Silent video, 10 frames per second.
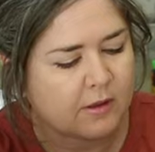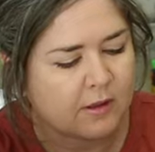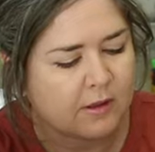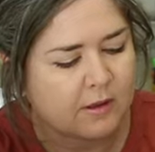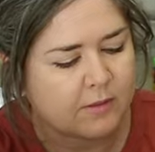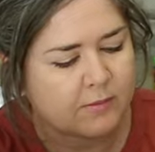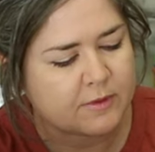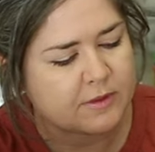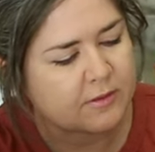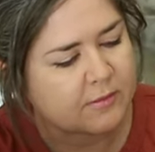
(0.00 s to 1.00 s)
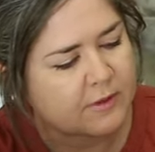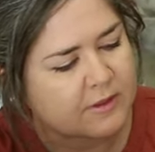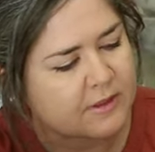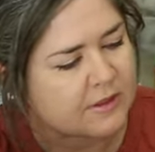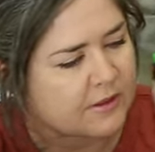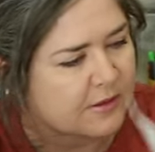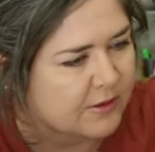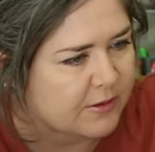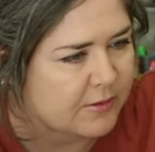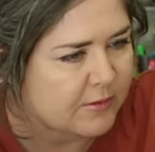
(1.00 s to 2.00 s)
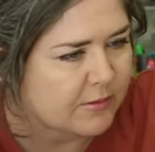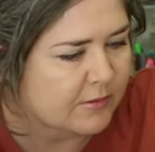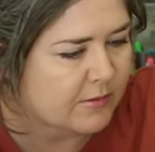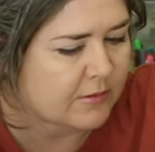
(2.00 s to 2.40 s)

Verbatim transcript: Um, assuming this is glue,